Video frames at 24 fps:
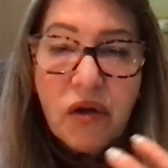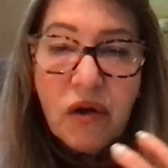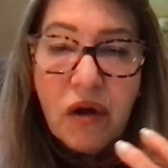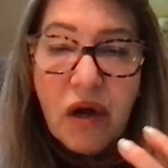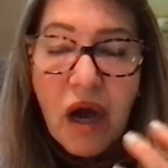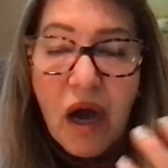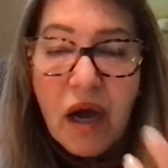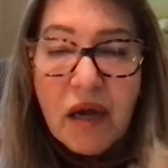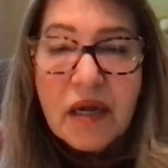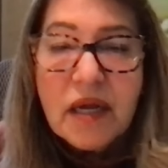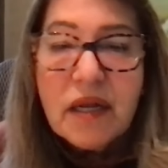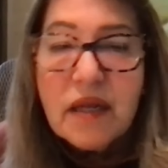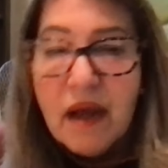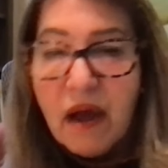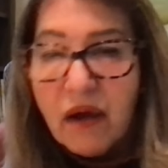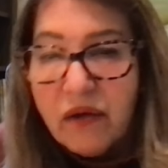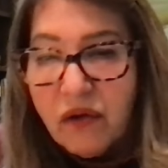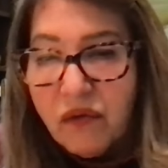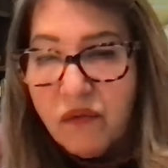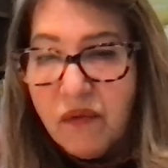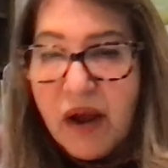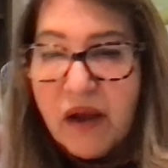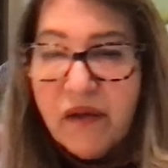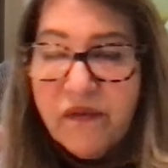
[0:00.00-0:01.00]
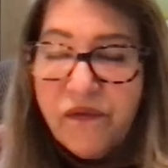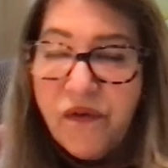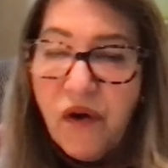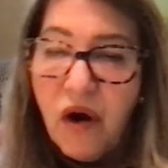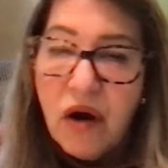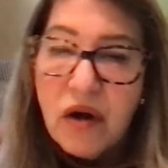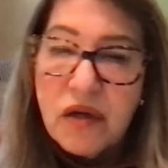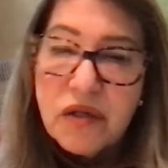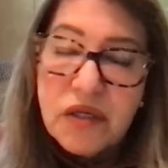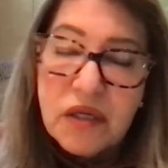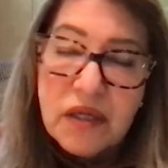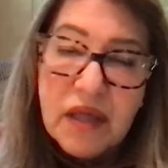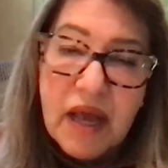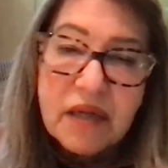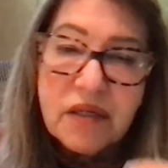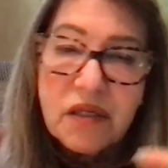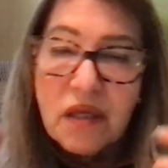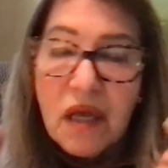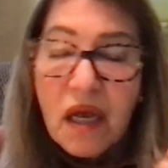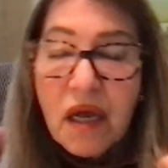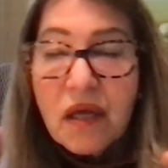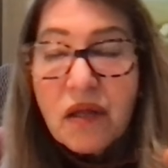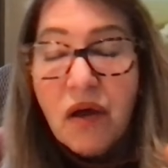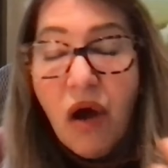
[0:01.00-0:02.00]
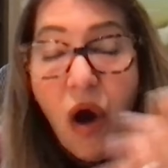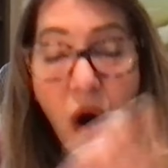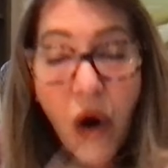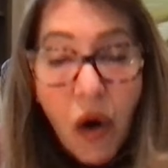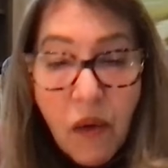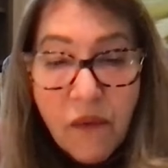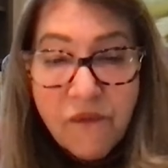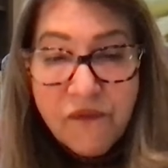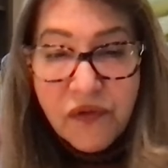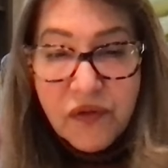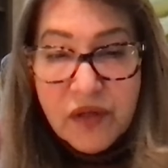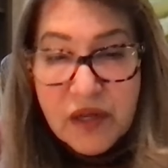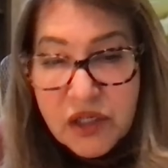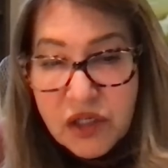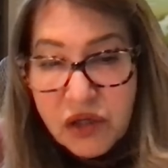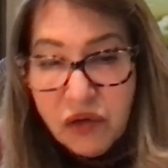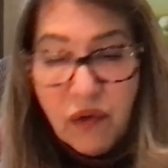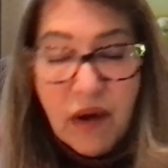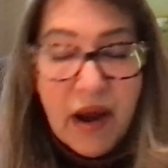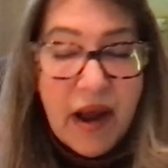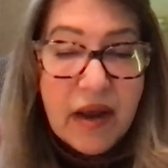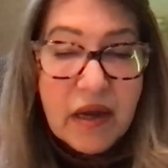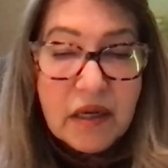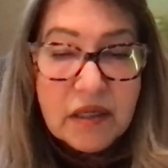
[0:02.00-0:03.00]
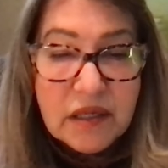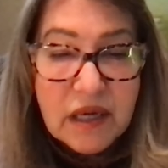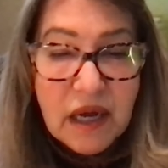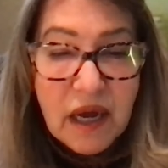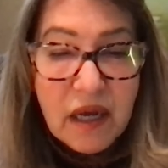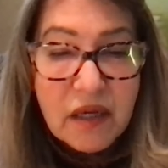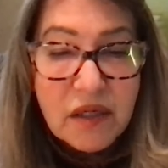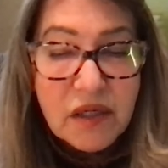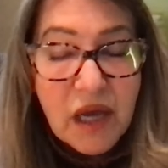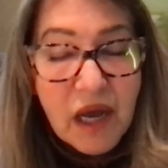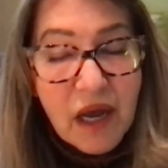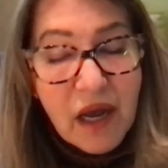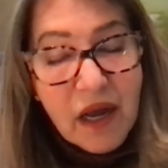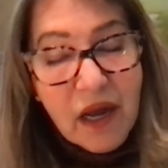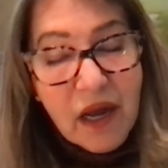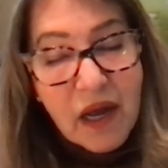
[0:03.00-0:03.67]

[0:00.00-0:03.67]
You're cutting down the rainforest, and that's the home for these orangutans.